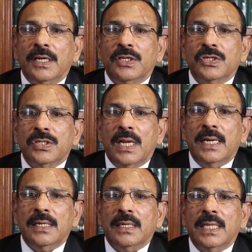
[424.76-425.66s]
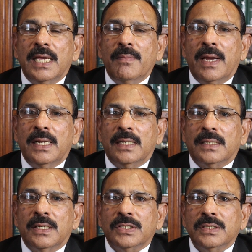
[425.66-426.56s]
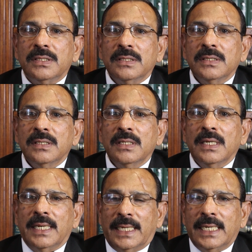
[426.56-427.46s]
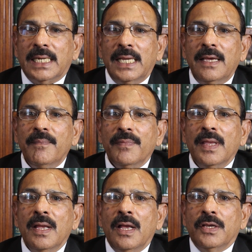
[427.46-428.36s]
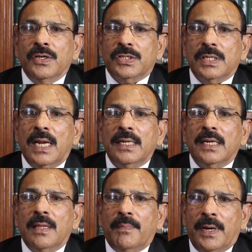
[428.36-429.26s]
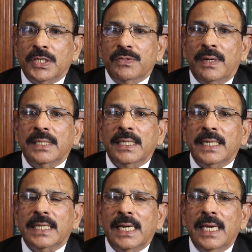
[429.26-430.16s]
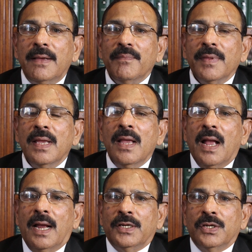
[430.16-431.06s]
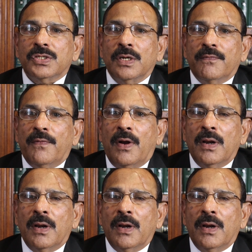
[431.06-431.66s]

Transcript: that you should enter the email address correctly, you should enter the password correctly, and you should